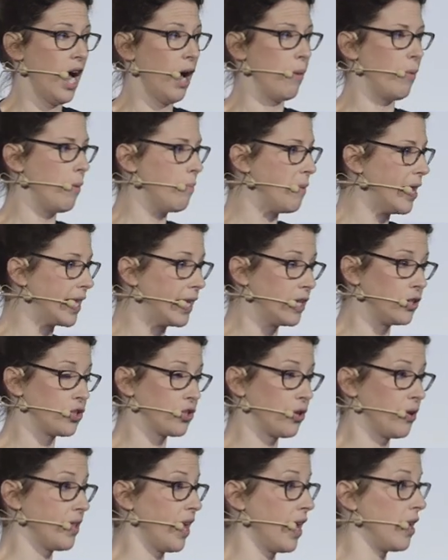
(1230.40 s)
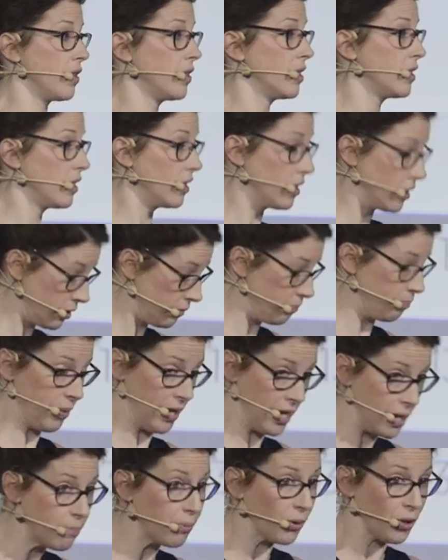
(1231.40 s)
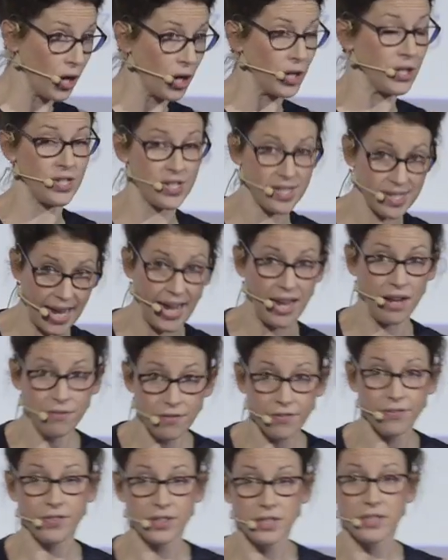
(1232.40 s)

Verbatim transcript: about making sure that people are safe